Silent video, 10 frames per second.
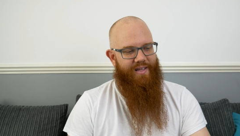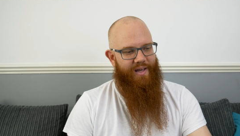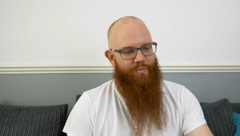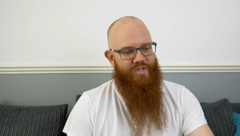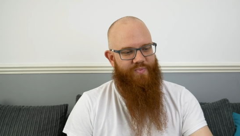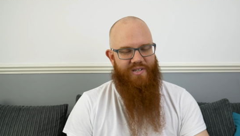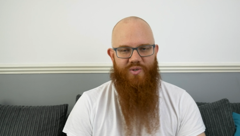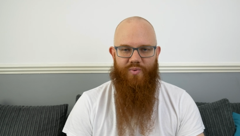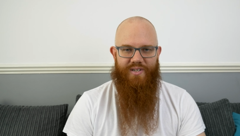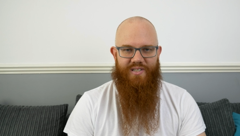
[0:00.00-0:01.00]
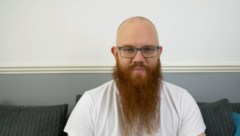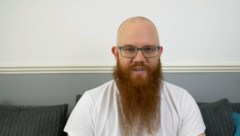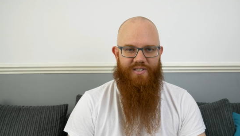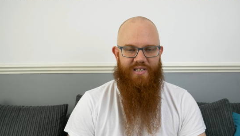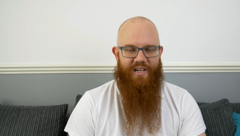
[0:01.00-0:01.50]
yeah, we'll spend twice as
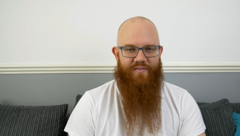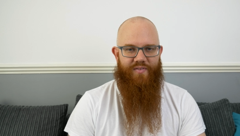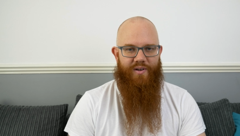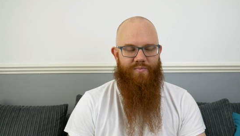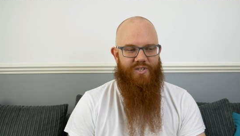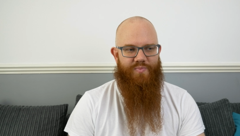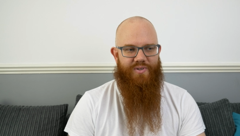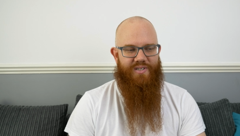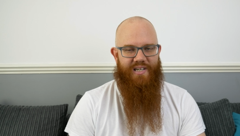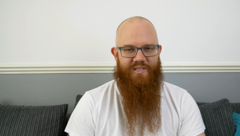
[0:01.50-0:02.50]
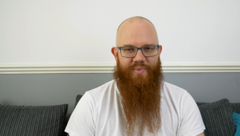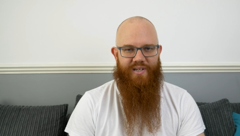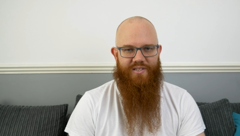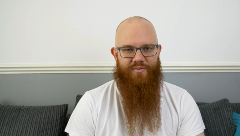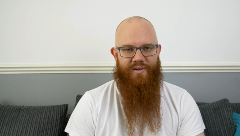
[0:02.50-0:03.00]
much to get a phone just because it has a
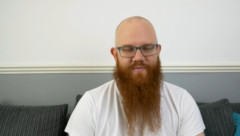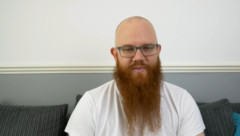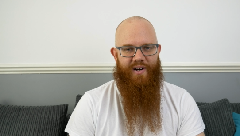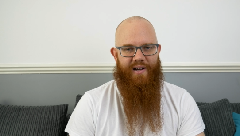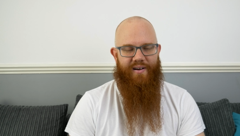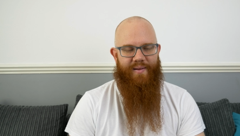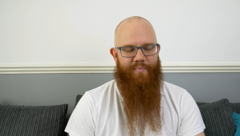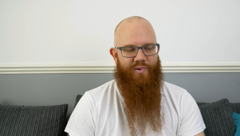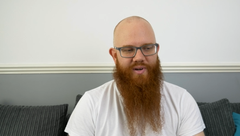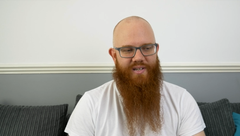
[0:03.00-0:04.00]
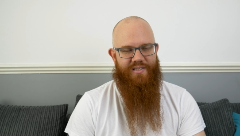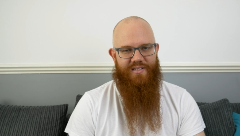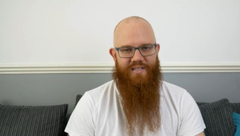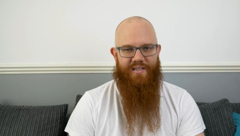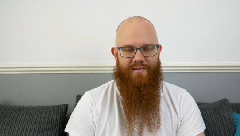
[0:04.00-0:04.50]
bigger screen for our employee to
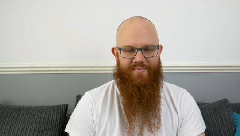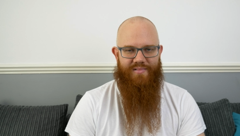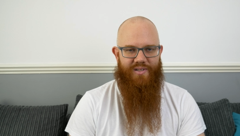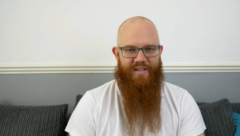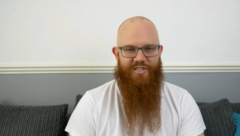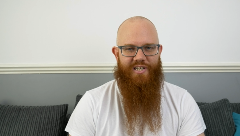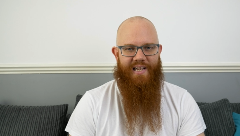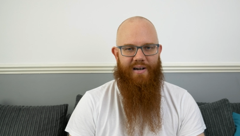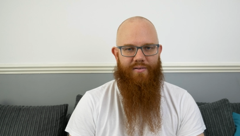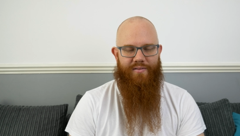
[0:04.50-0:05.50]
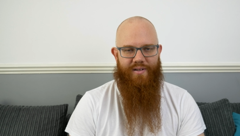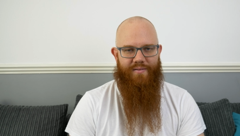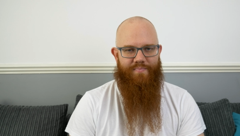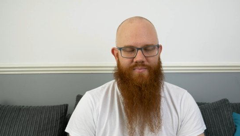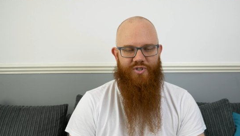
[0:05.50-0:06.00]
sit and like chill out on
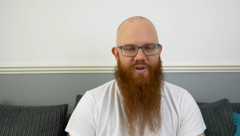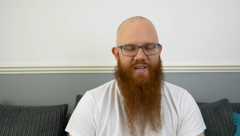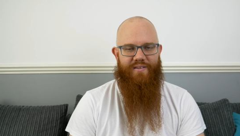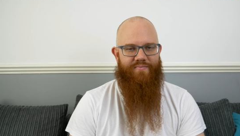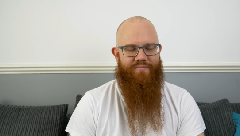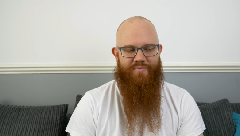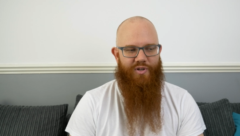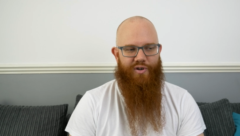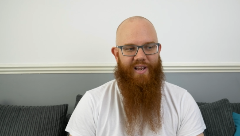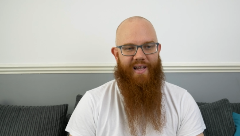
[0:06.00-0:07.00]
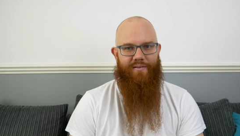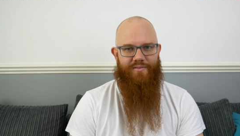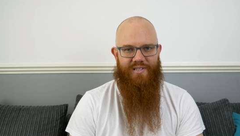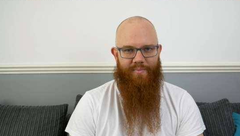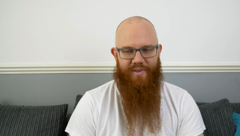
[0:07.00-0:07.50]
the train looking at
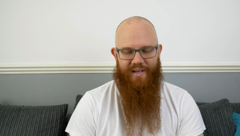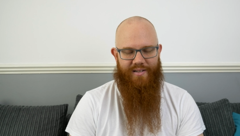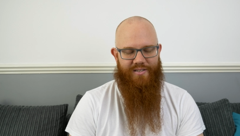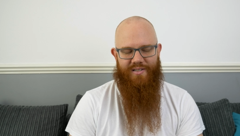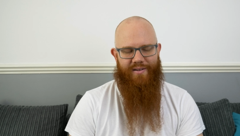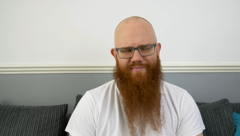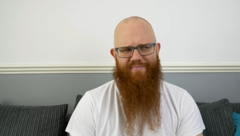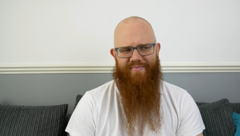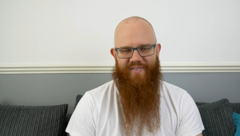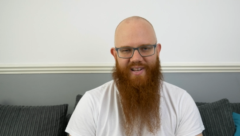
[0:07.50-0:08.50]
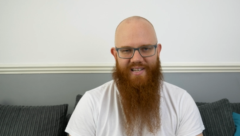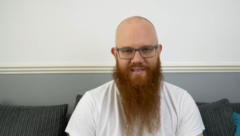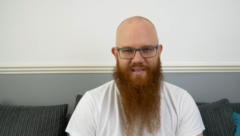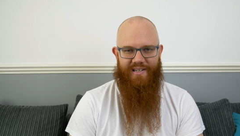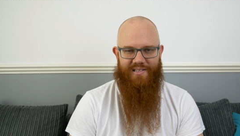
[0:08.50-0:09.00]
or something. I just don't think that's
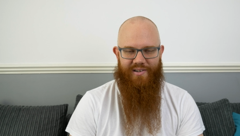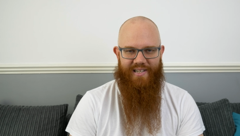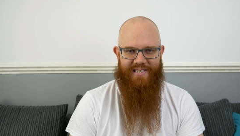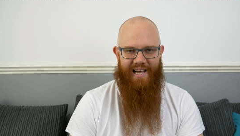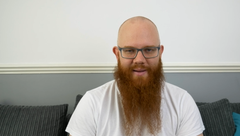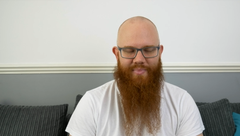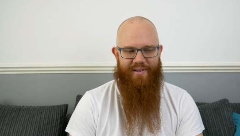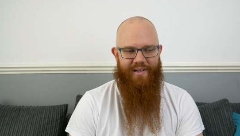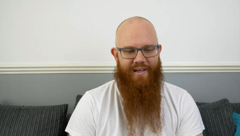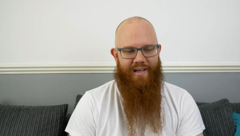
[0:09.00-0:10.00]
a thing that's likely to happen.